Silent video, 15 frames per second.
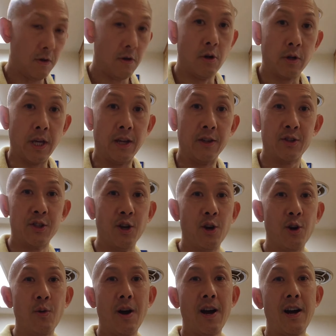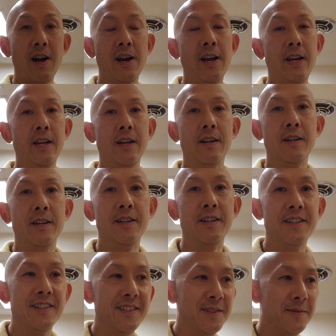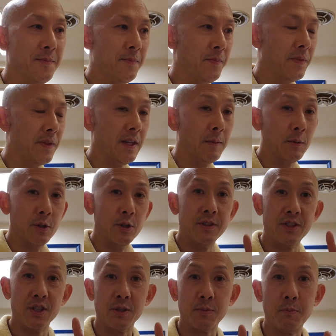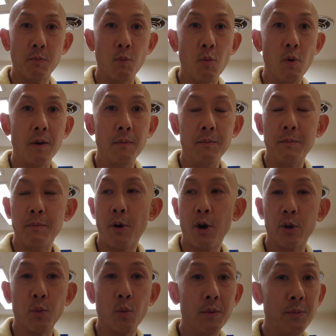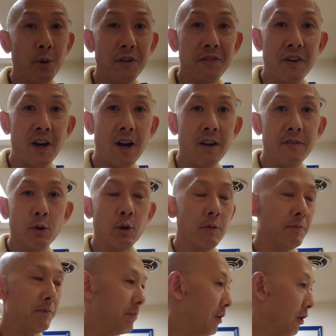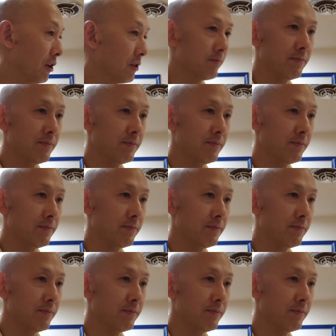Okay, so I um, am going to, this is one, part 1.5 or part